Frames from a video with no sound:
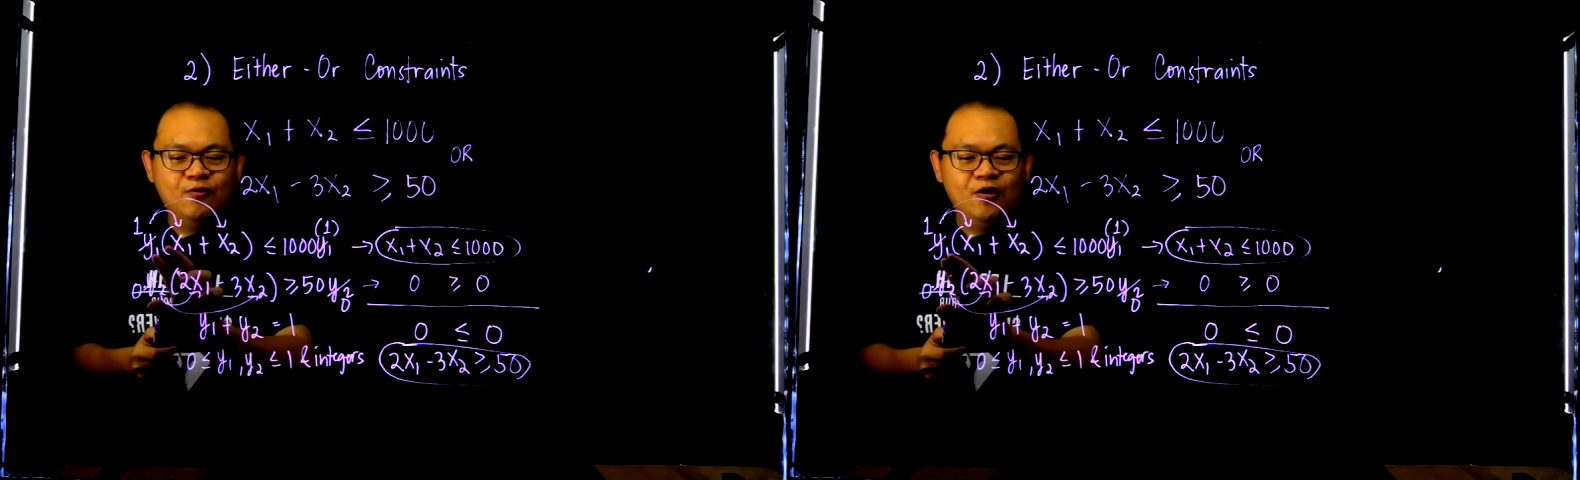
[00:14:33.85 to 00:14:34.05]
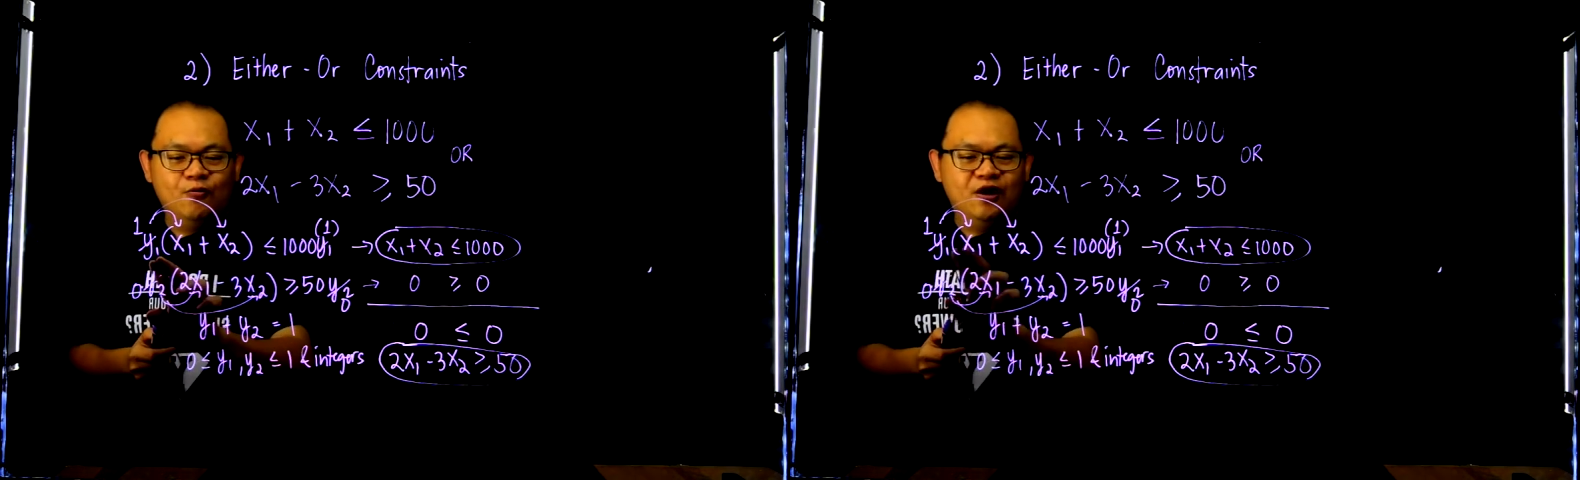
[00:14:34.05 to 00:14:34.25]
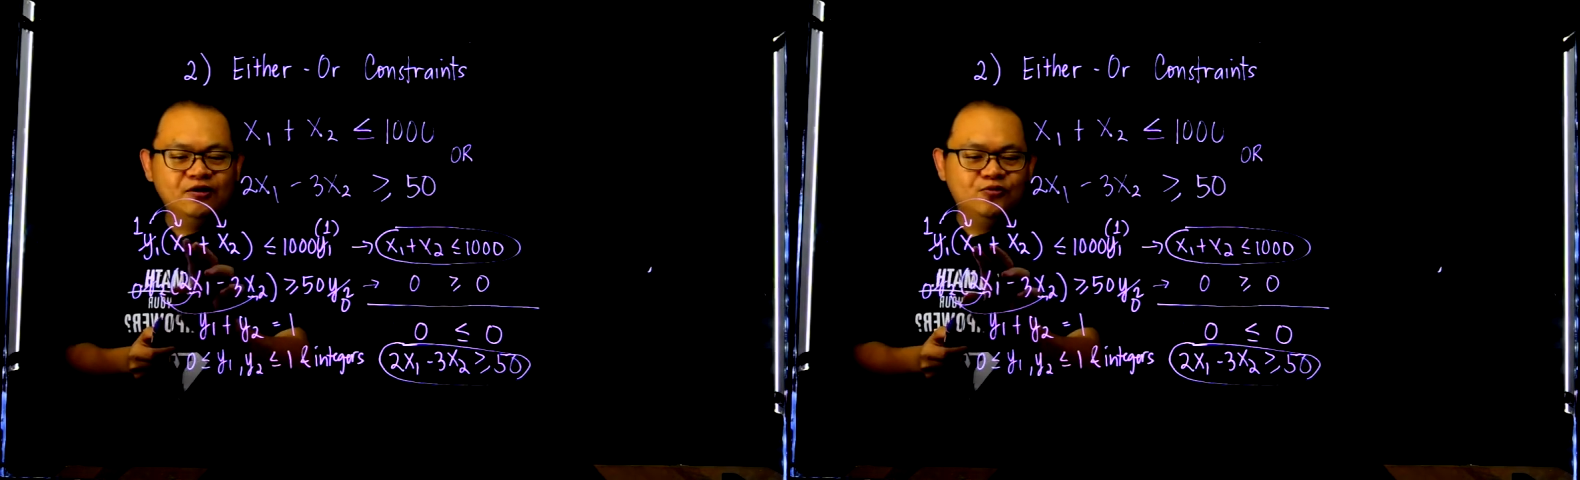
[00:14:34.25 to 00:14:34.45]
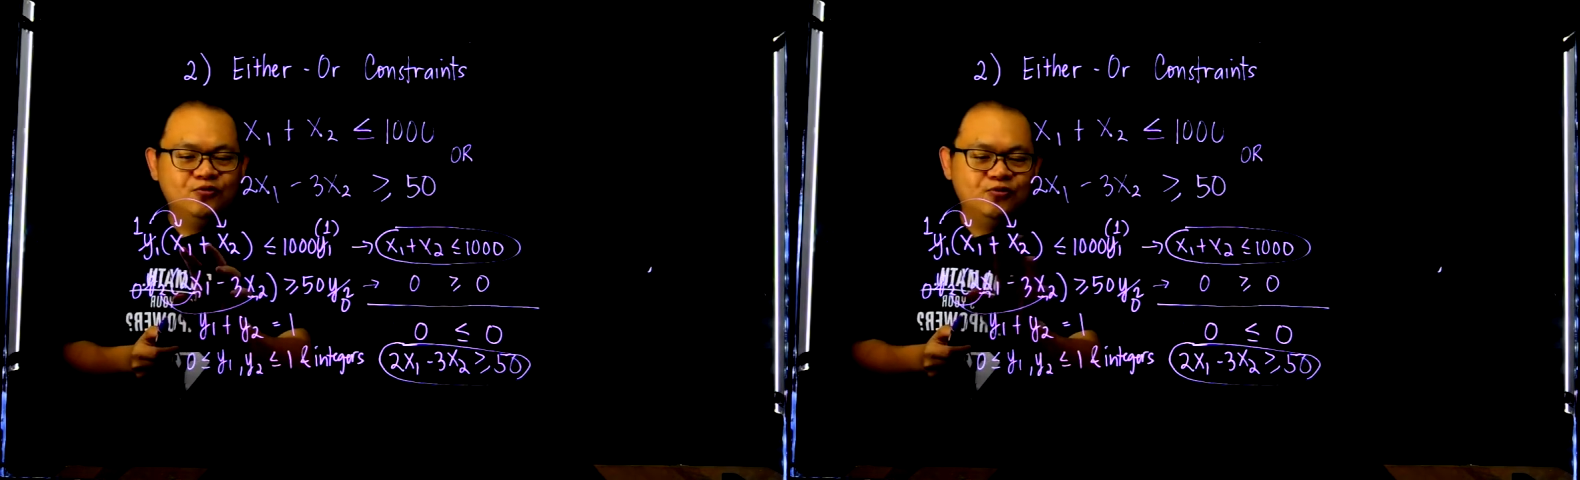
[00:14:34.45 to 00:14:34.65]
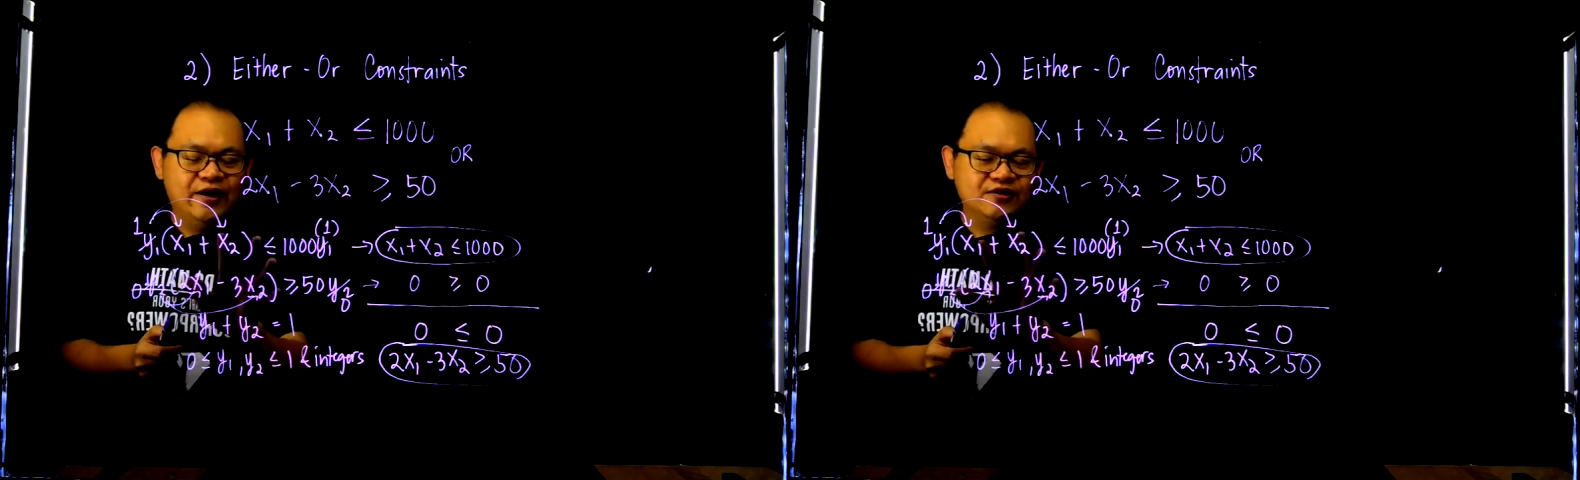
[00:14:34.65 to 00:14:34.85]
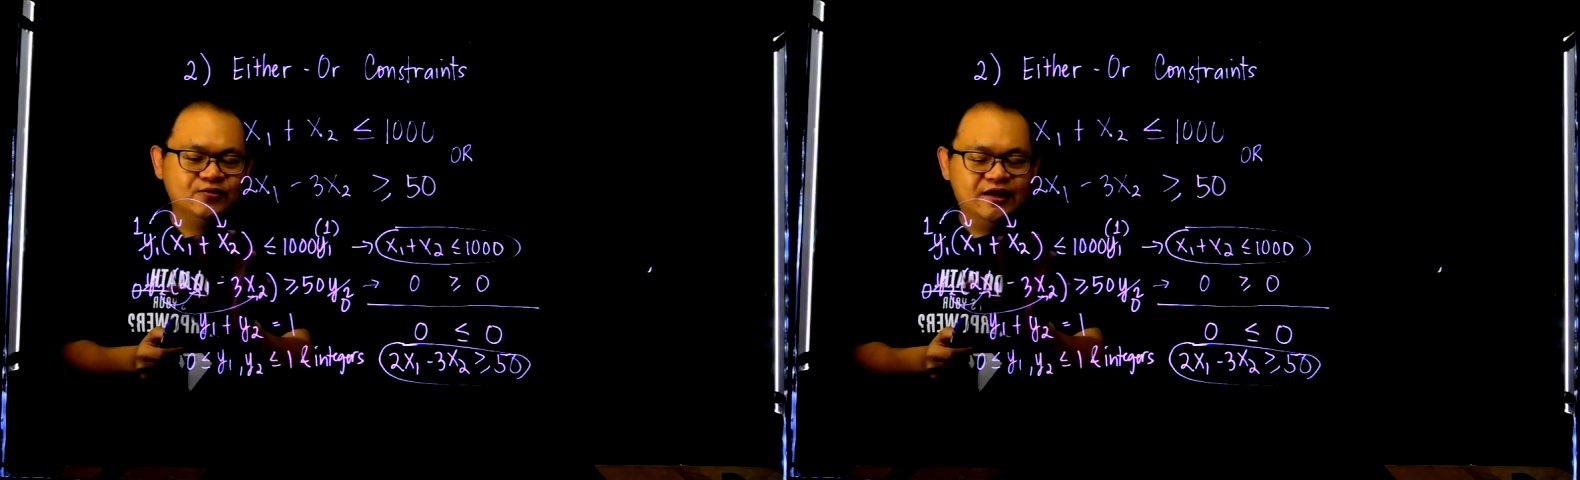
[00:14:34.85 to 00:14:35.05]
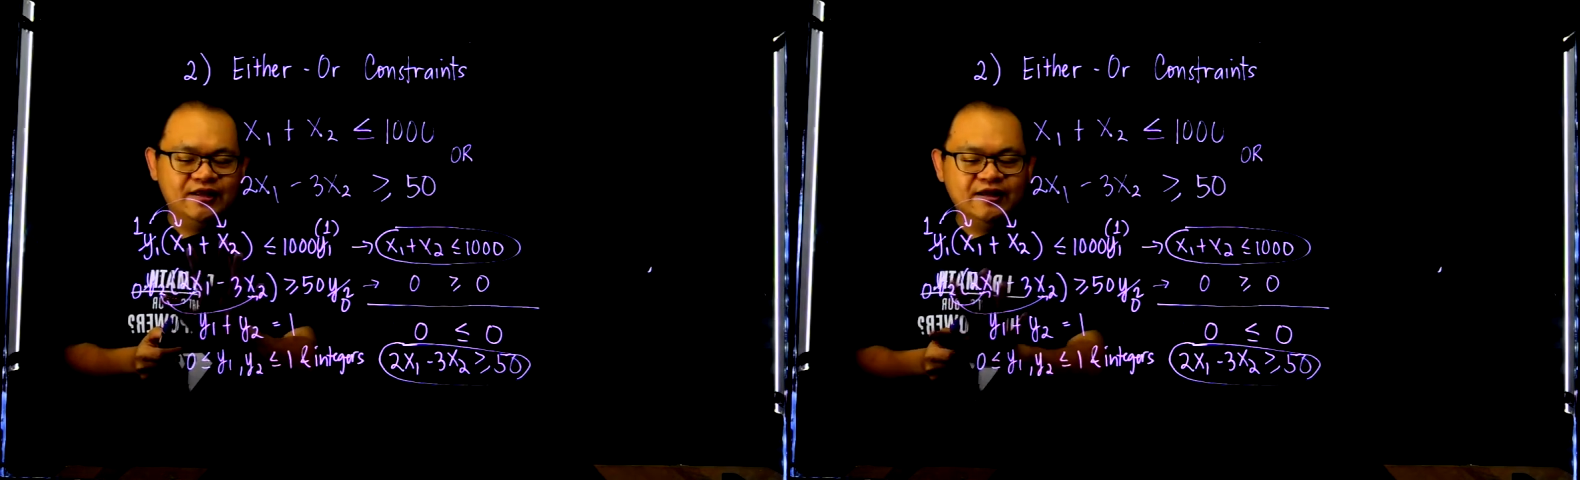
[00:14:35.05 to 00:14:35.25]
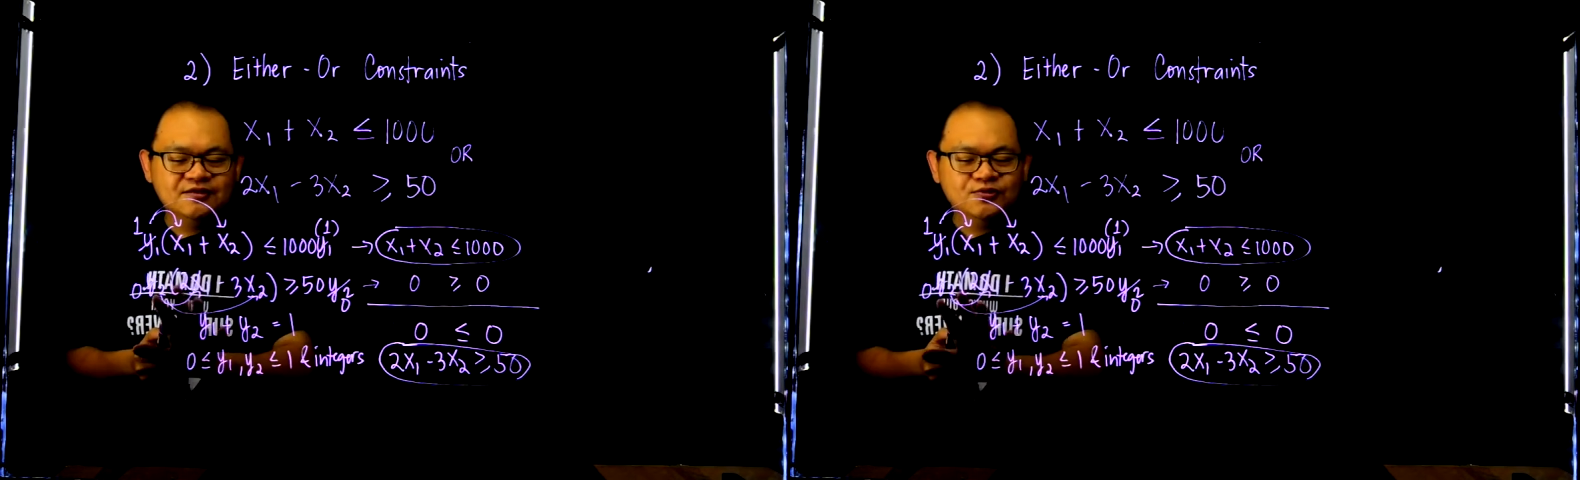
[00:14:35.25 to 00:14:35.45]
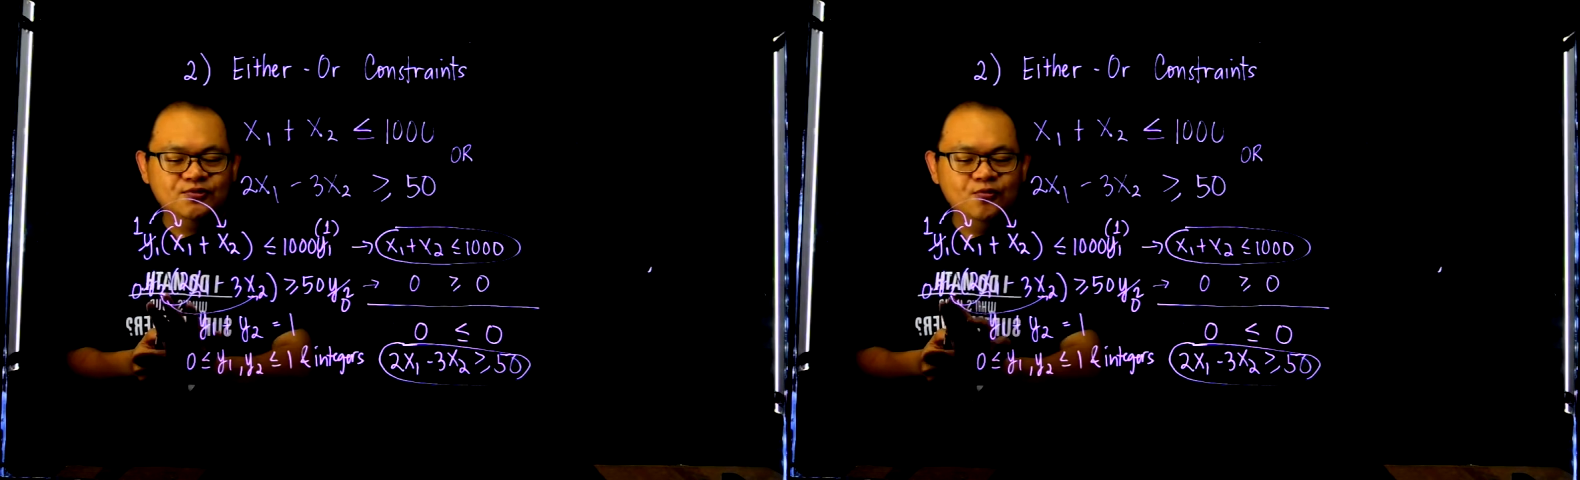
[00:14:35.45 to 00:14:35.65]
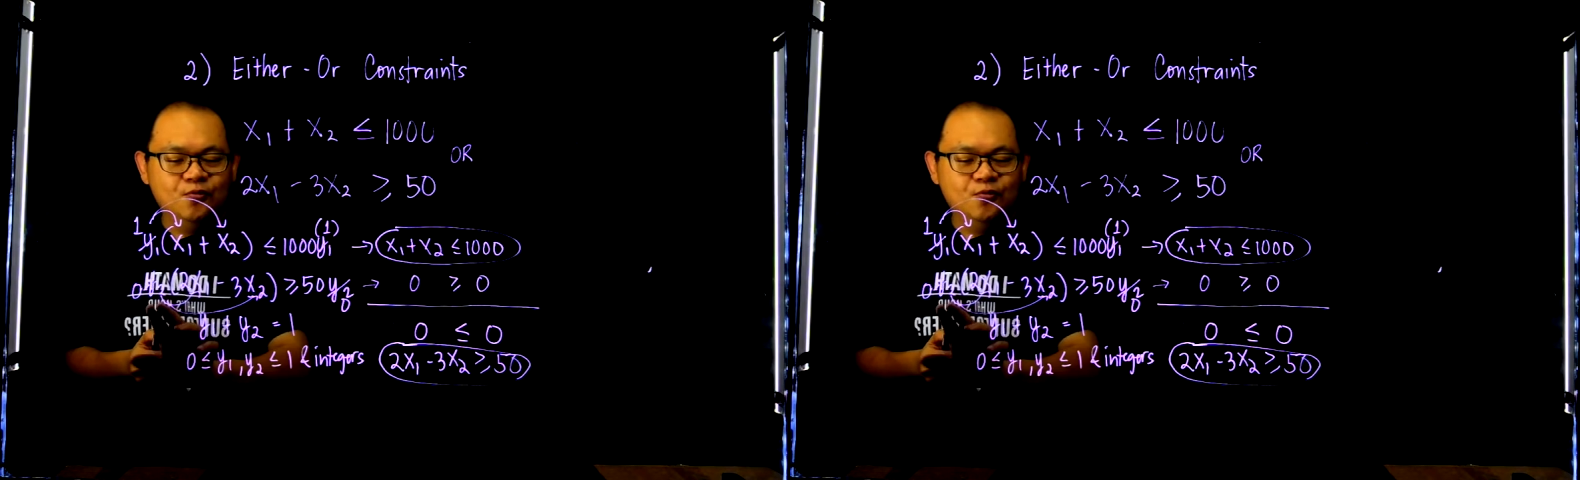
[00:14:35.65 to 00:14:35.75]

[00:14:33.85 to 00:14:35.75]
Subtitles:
y1 to x1 and x2,